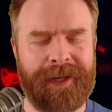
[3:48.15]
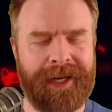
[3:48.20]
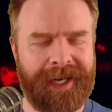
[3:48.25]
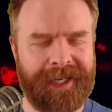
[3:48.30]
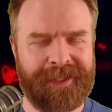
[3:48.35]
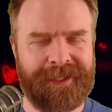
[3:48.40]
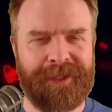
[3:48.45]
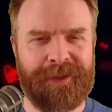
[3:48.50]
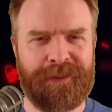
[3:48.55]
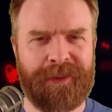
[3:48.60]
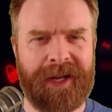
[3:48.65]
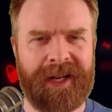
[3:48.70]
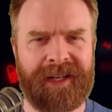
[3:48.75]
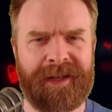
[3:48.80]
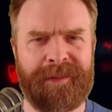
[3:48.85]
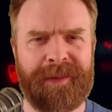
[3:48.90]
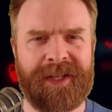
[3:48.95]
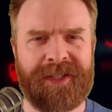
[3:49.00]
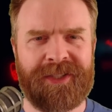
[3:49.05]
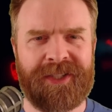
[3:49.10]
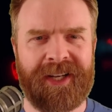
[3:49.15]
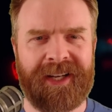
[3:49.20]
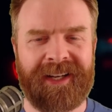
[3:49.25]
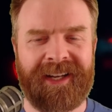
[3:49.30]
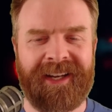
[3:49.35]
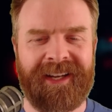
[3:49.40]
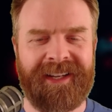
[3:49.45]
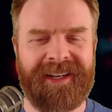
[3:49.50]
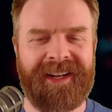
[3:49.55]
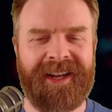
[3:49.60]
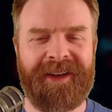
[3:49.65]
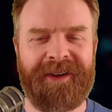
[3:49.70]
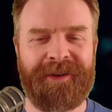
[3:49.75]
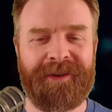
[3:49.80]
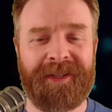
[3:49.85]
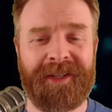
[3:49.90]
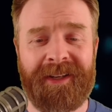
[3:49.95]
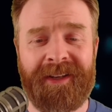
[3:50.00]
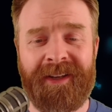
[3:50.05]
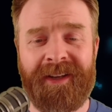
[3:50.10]
and I do recommend checking it
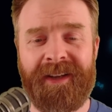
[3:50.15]
out.